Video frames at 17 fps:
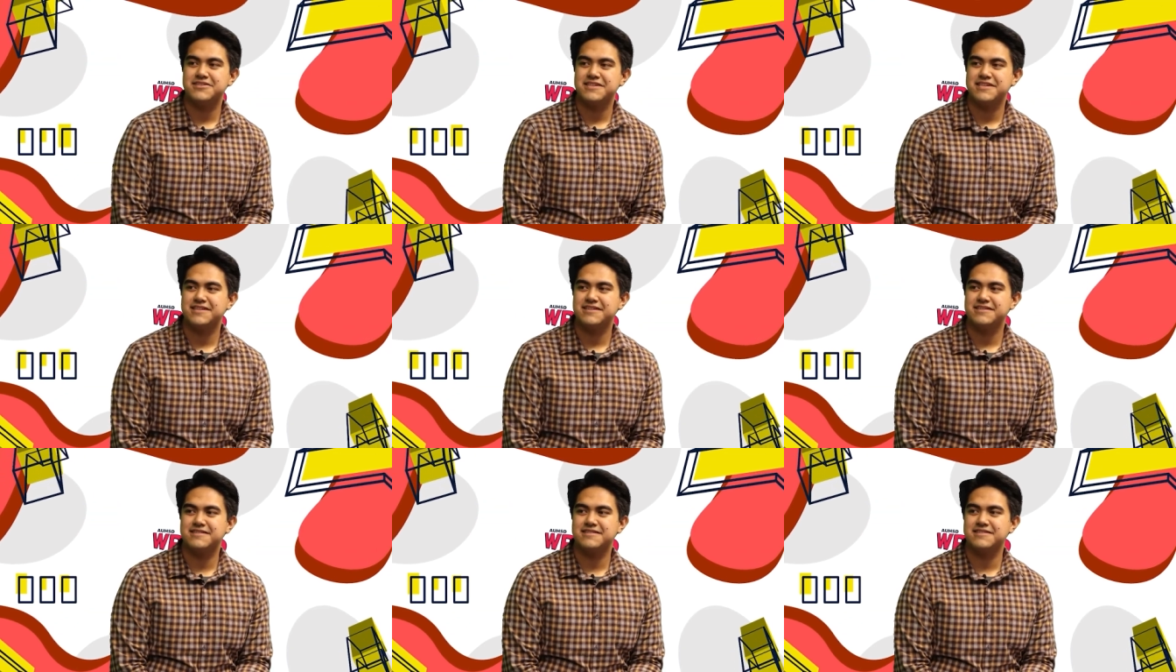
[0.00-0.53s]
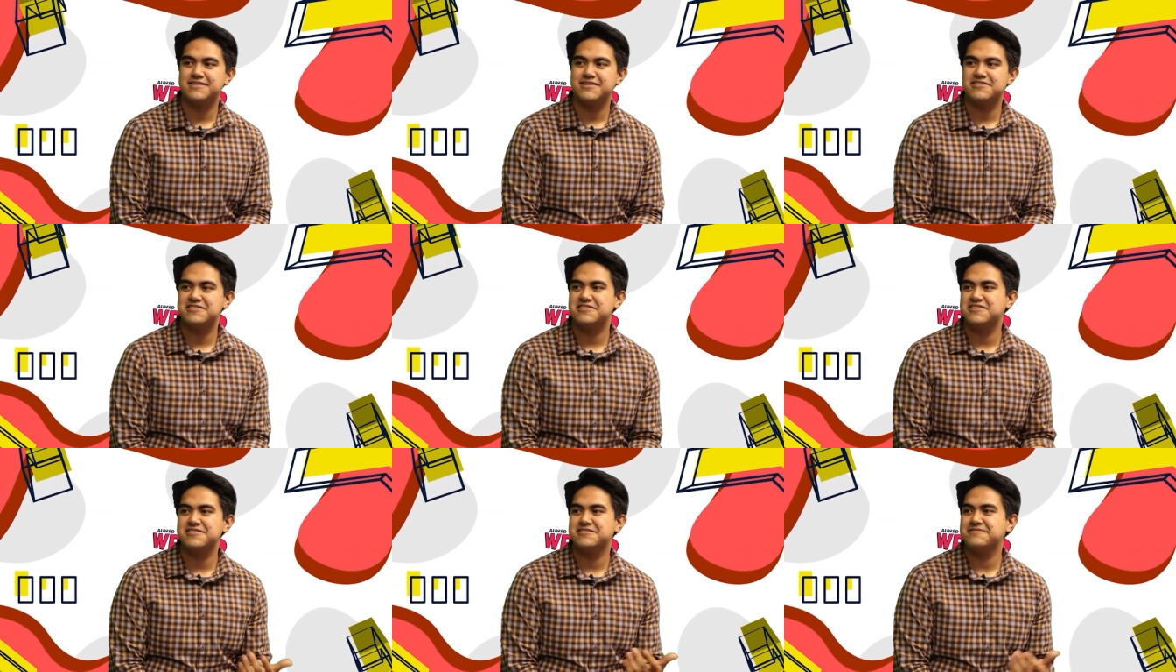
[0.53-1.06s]
This is
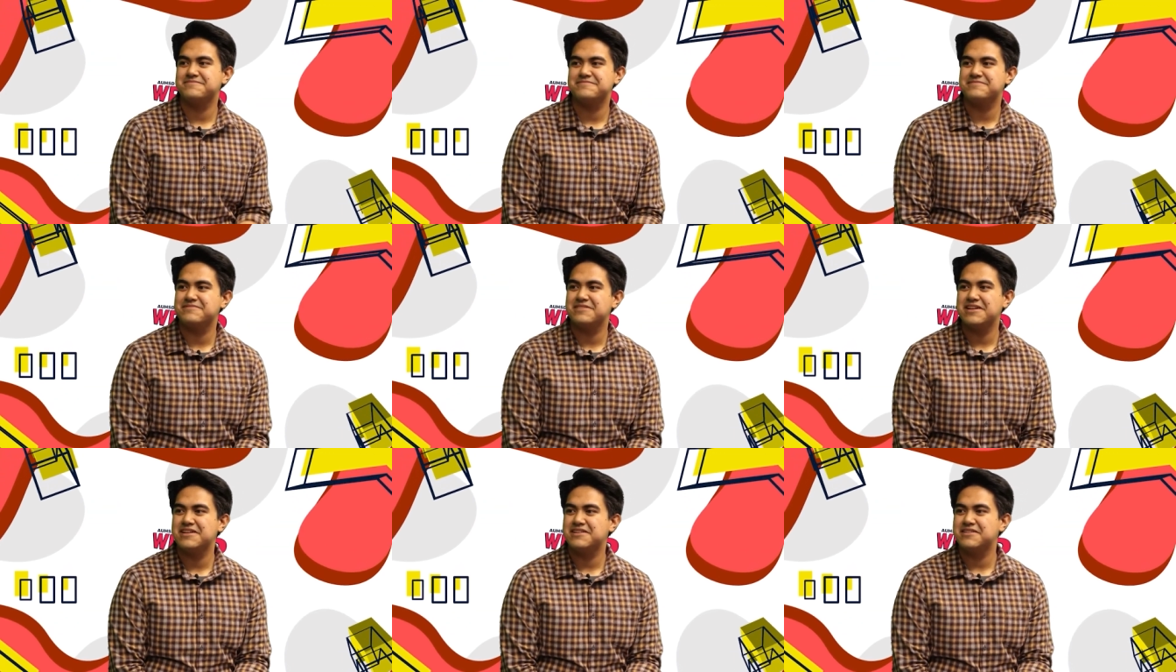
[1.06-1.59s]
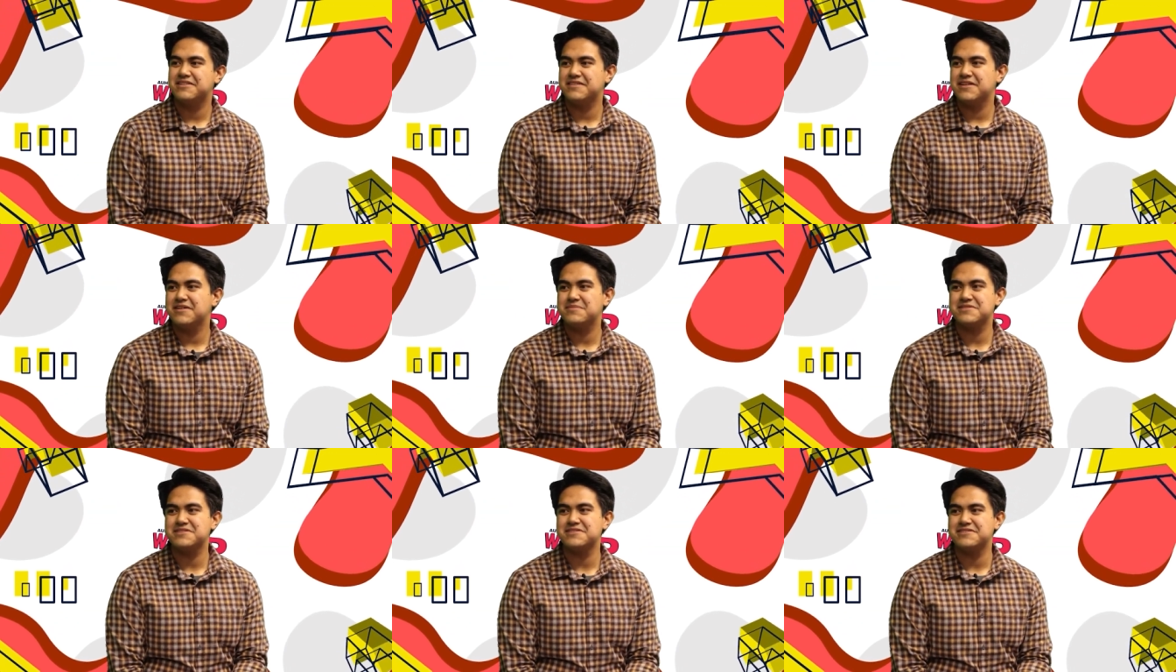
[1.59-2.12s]
already the end of the
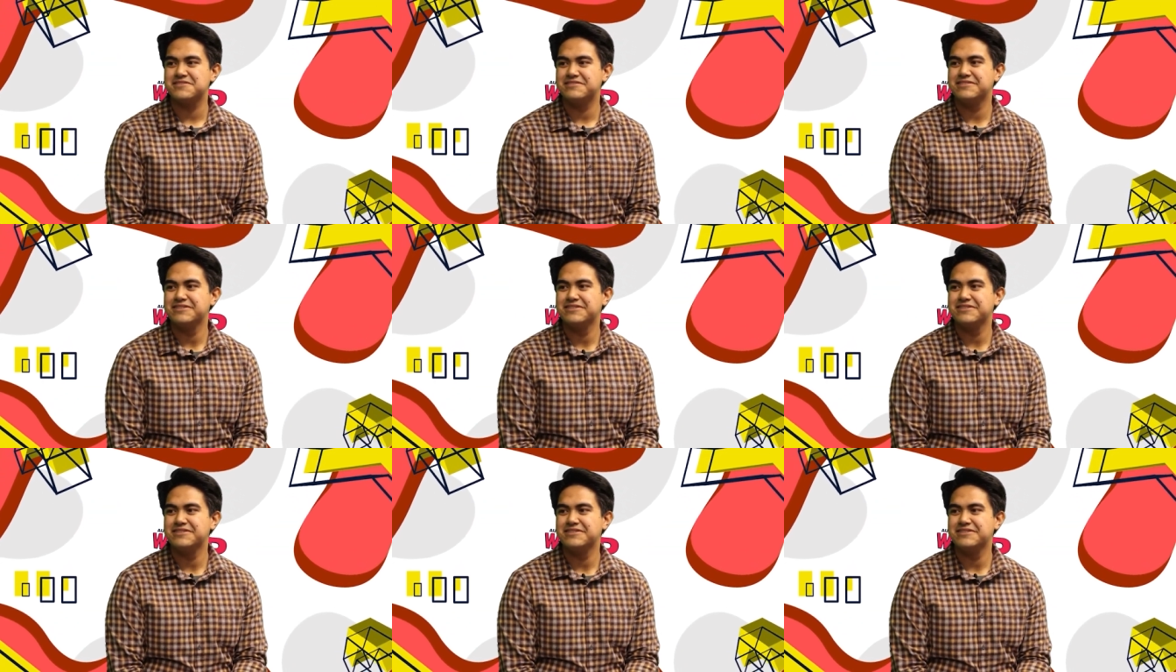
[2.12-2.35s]
episode.